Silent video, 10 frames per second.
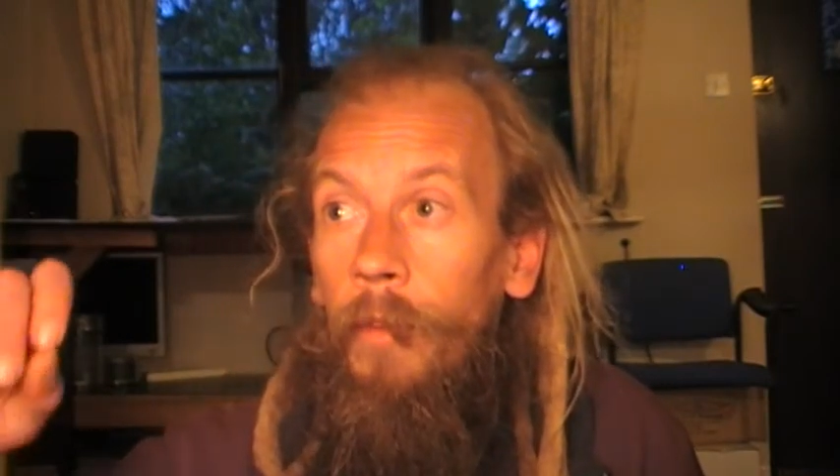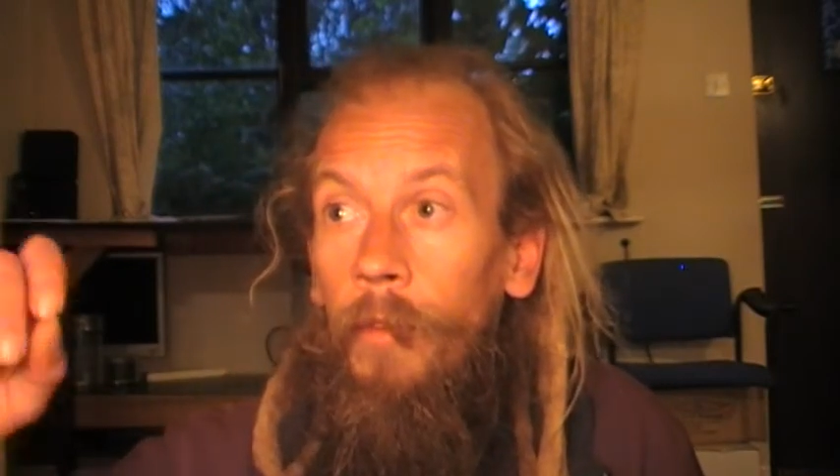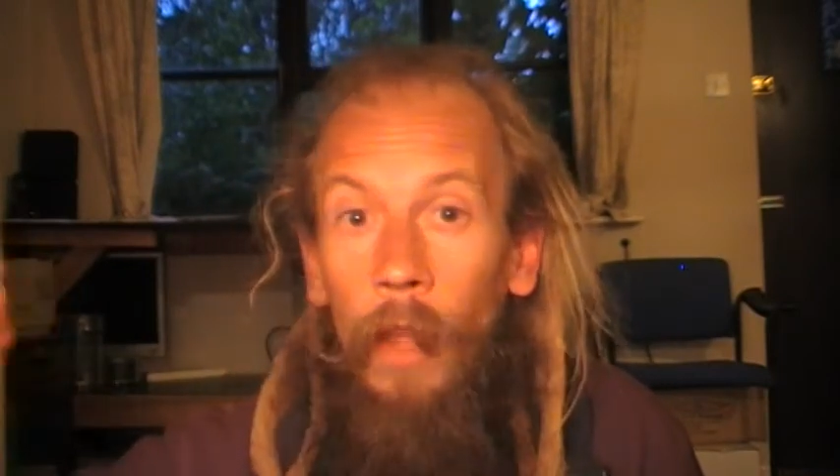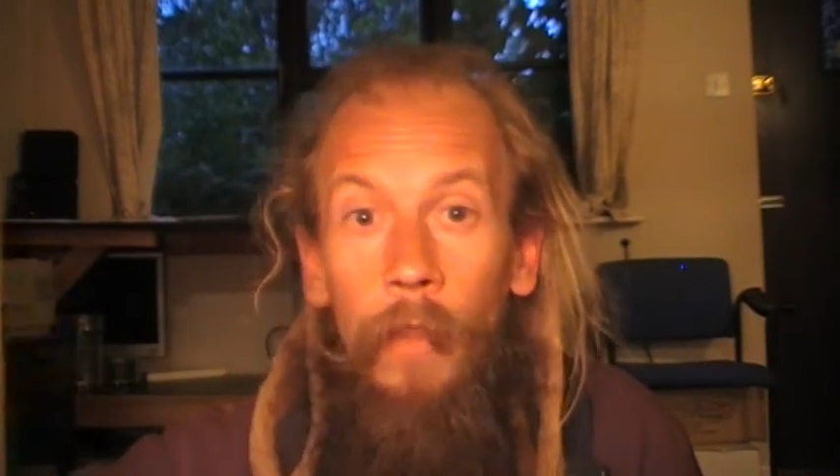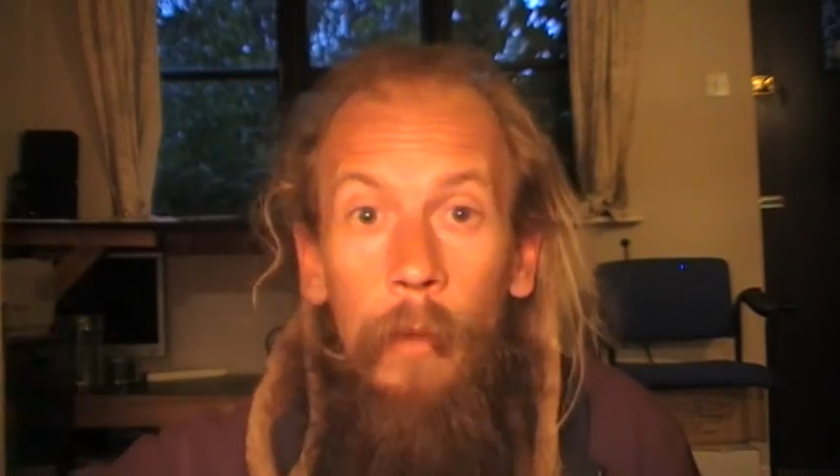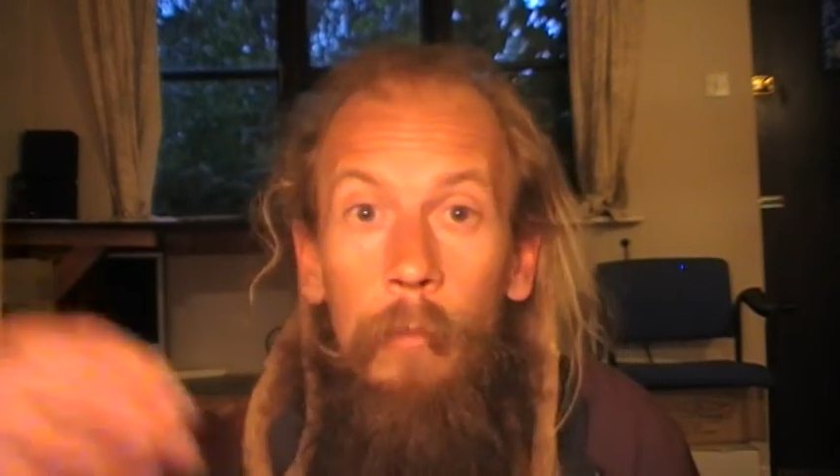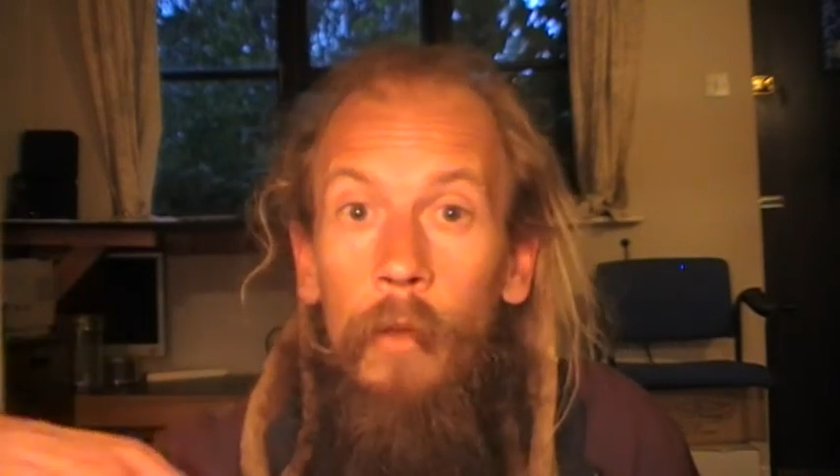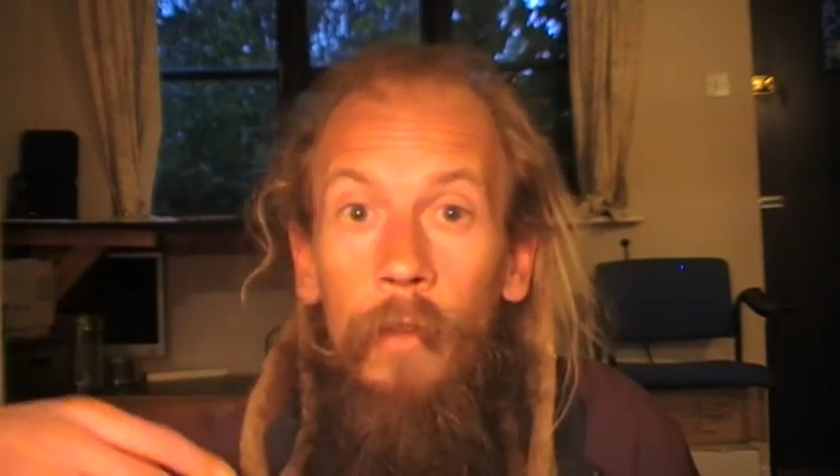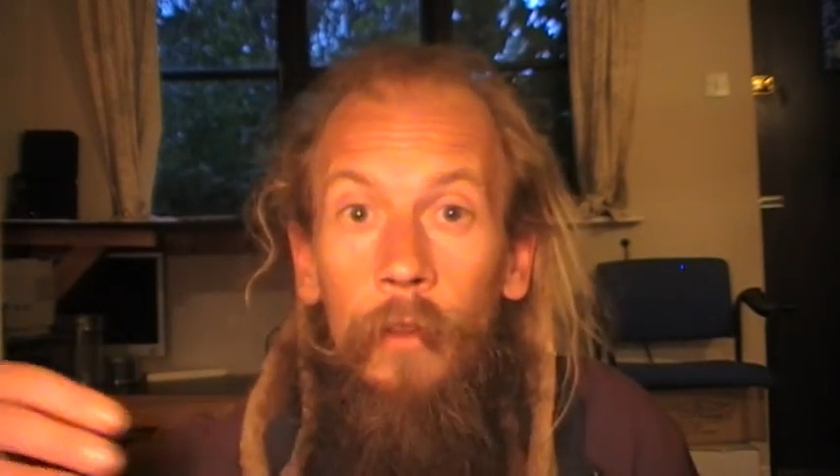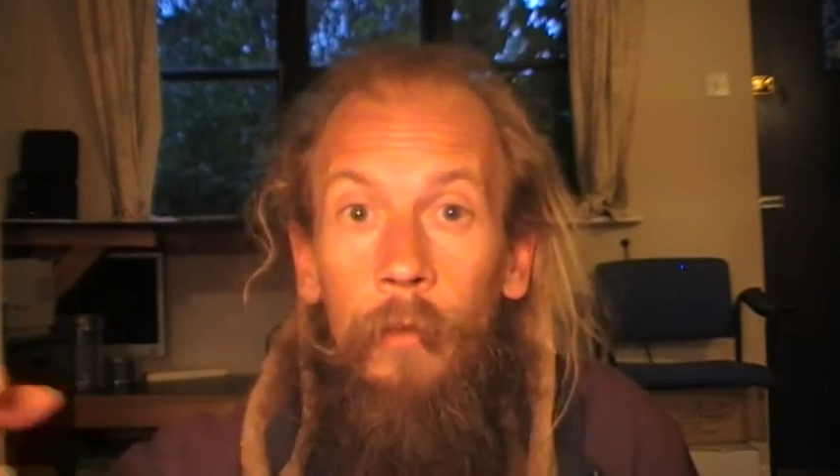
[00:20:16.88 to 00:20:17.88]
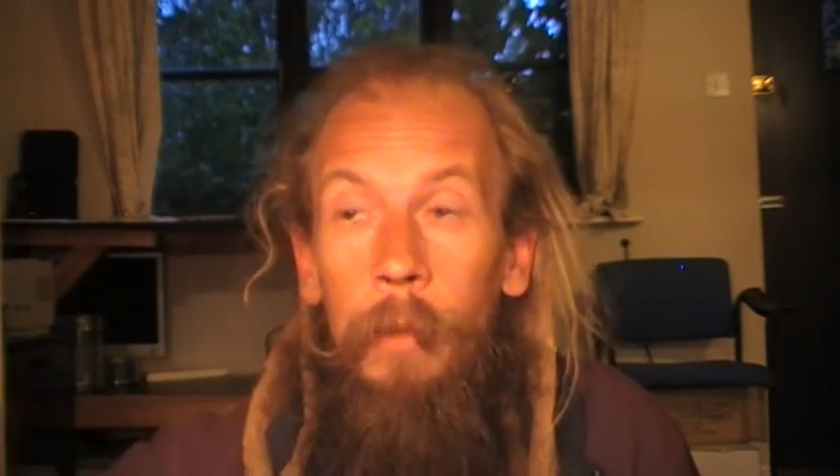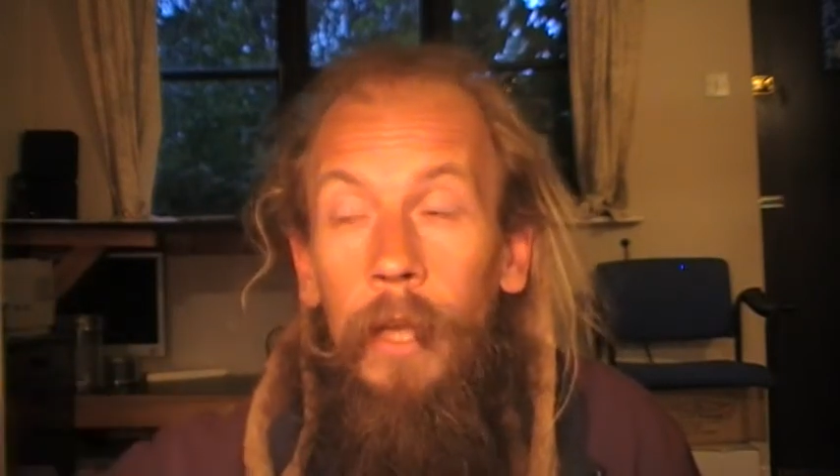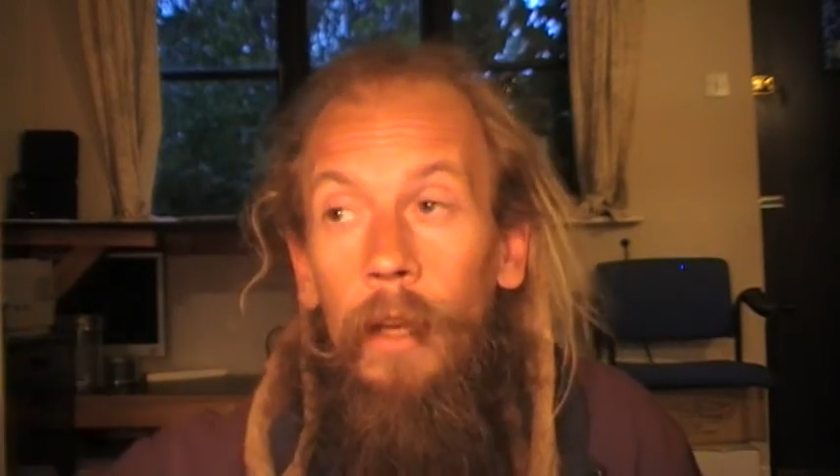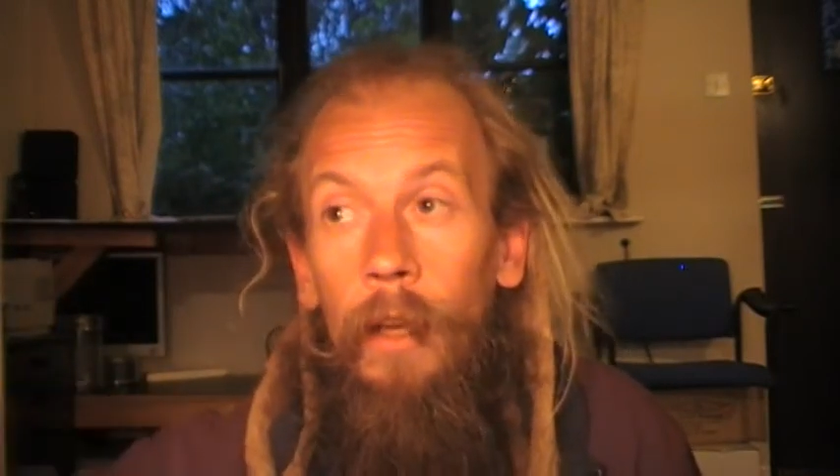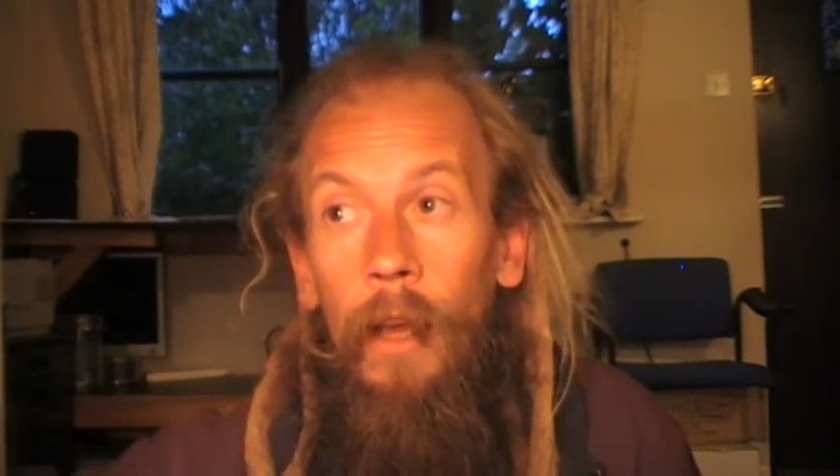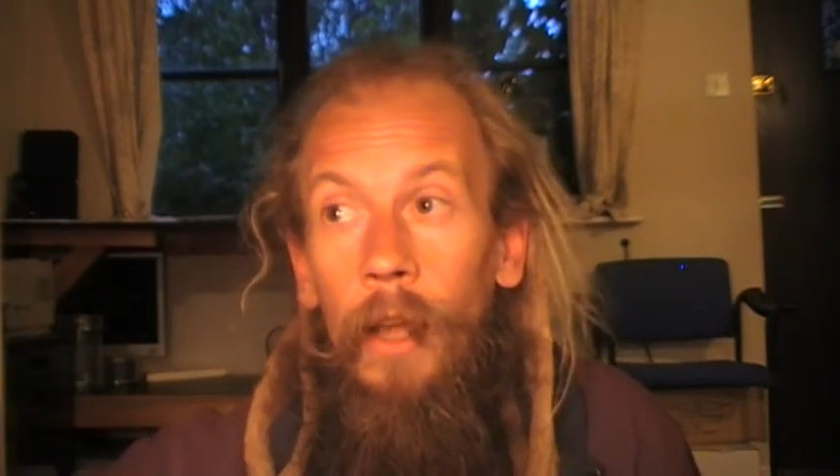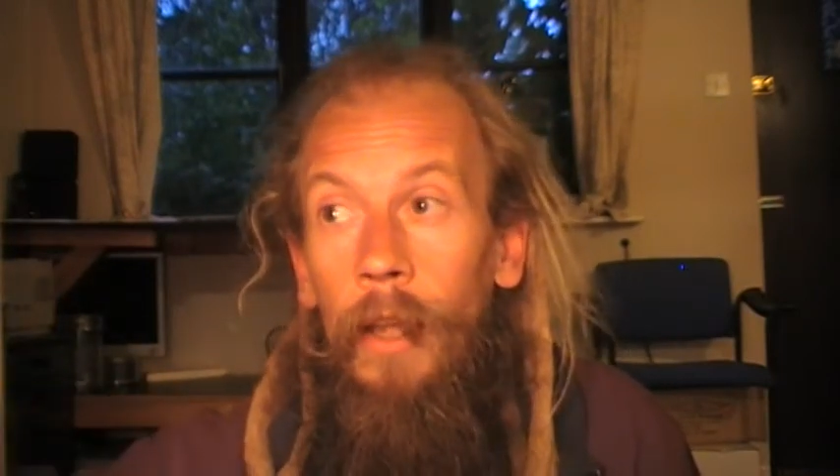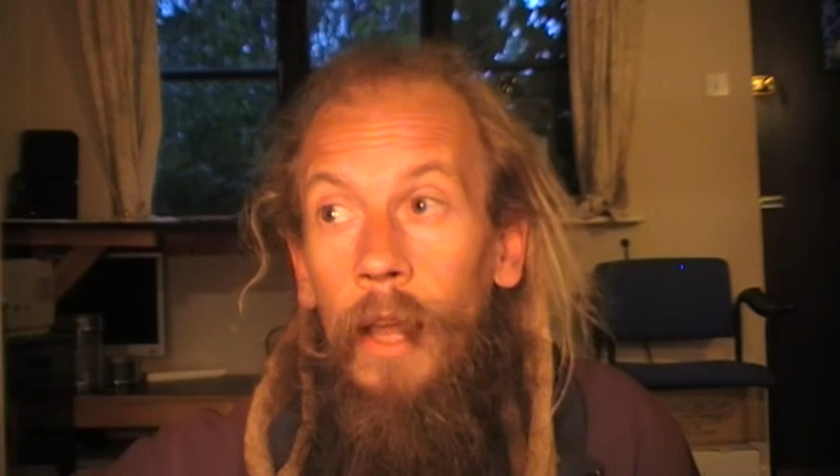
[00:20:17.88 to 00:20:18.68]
And they move at the speed of light